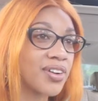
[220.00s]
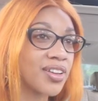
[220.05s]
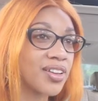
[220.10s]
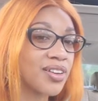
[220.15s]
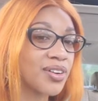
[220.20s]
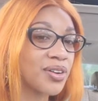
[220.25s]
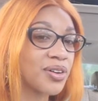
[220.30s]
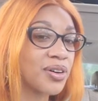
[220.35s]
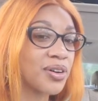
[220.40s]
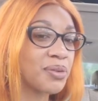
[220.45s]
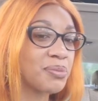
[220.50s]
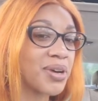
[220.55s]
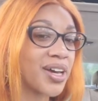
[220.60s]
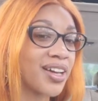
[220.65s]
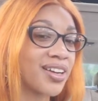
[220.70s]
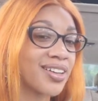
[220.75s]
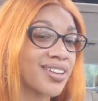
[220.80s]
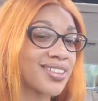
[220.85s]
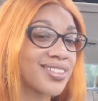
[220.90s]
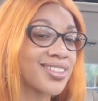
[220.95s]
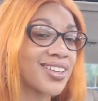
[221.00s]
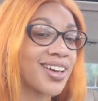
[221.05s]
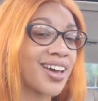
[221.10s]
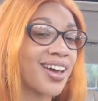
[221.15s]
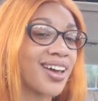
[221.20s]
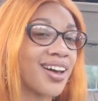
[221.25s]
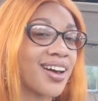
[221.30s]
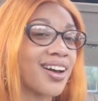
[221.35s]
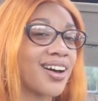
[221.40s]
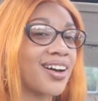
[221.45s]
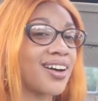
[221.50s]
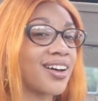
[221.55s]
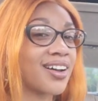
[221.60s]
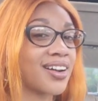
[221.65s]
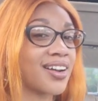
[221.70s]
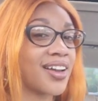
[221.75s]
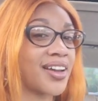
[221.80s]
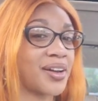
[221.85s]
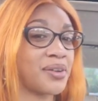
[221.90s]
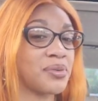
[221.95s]
a little panic attack on
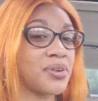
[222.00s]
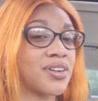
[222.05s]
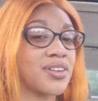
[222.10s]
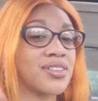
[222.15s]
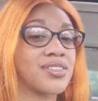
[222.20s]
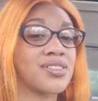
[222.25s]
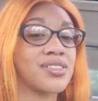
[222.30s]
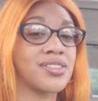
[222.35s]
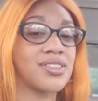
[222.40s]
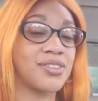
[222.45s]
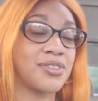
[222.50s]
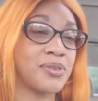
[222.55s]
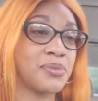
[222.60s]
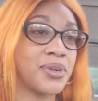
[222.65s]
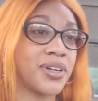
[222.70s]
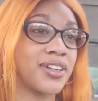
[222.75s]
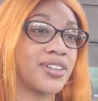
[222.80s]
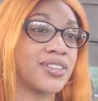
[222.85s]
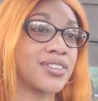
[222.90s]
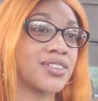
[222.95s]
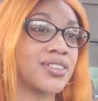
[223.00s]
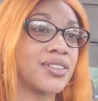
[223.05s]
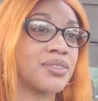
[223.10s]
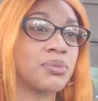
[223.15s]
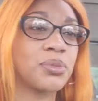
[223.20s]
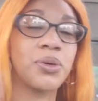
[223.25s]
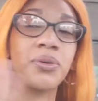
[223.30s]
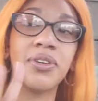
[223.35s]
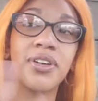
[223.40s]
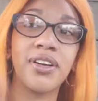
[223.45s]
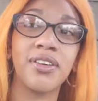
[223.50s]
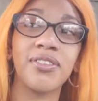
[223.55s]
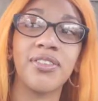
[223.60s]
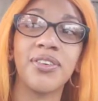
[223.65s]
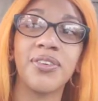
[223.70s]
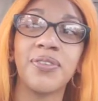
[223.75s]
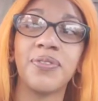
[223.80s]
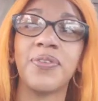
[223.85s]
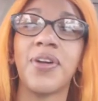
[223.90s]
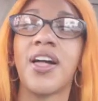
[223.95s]
camera. So embarrassing, but
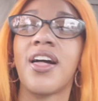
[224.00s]
whatever.